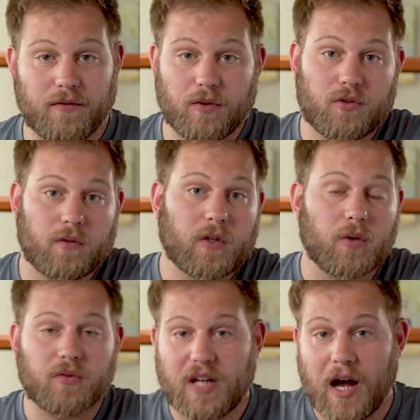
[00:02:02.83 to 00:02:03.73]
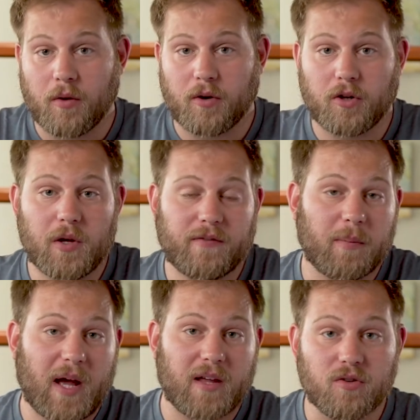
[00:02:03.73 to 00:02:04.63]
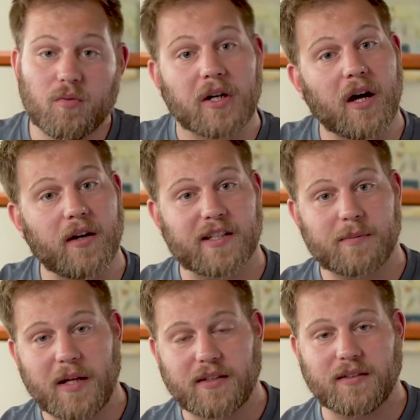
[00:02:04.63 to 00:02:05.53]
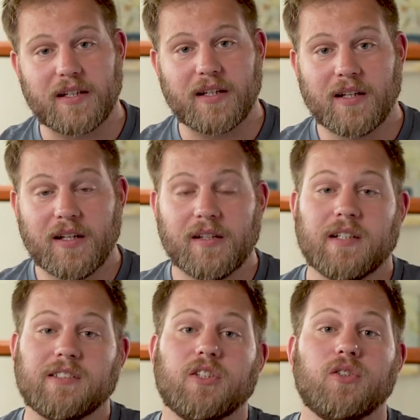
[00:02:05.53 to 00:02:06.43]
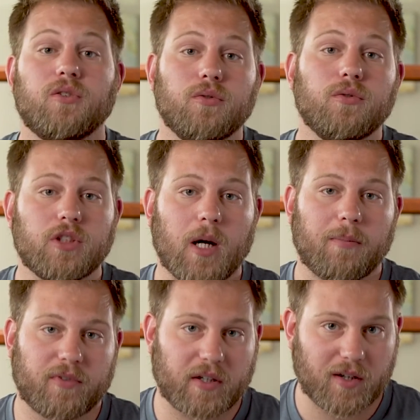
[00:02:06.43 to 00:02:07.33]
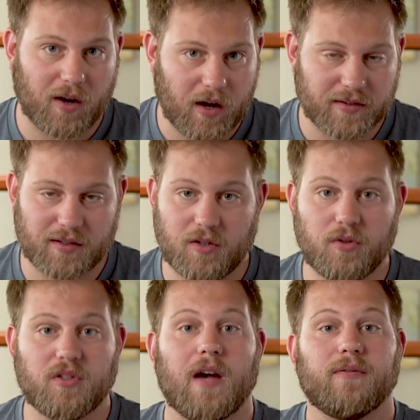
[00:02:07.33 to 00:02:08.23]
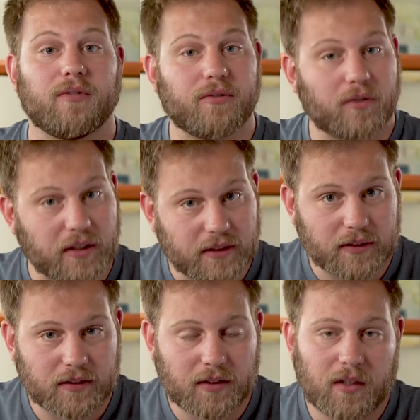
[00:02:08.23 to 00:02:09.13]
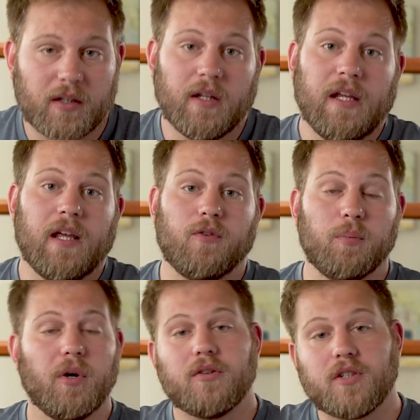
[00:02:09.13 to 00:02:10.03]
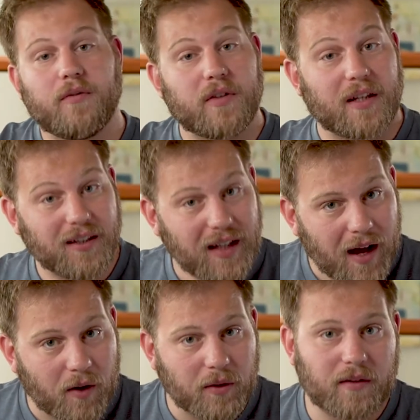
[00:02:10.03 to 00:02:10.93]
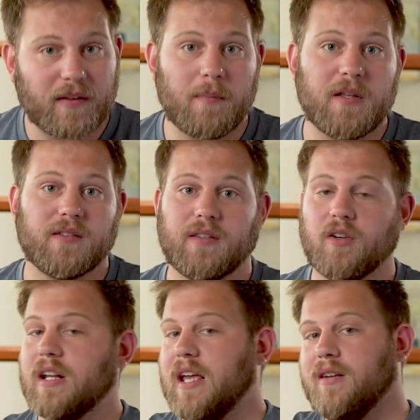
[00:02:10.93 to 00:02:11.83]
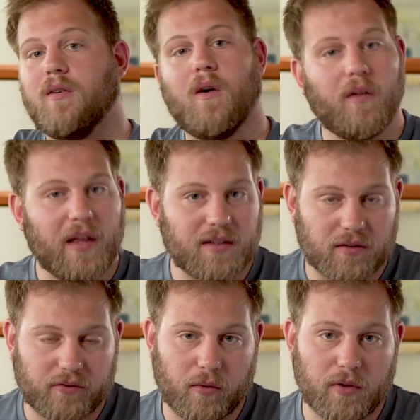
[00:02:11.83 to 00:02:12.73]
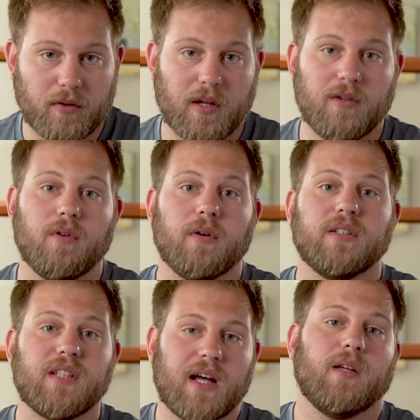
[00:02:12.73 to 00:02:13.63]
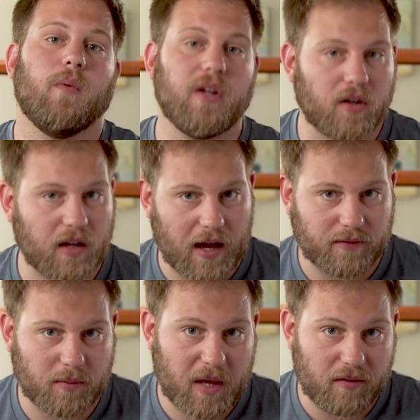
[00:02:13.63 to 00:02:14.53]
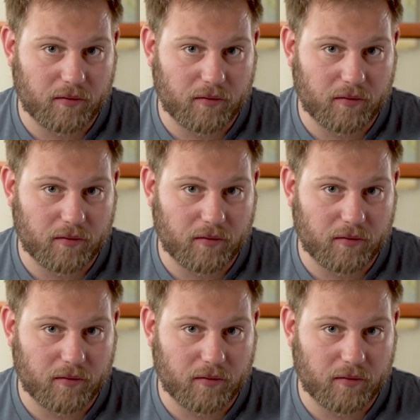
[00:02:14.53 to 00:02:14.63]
your server goes down or you have to buy a new one unexpectedly, that's a huge upfront cost that you just have to front. If you put your stuff in the cloud, that means that they're going to handle all that stuff for you and you know exactly what you're going to have to pay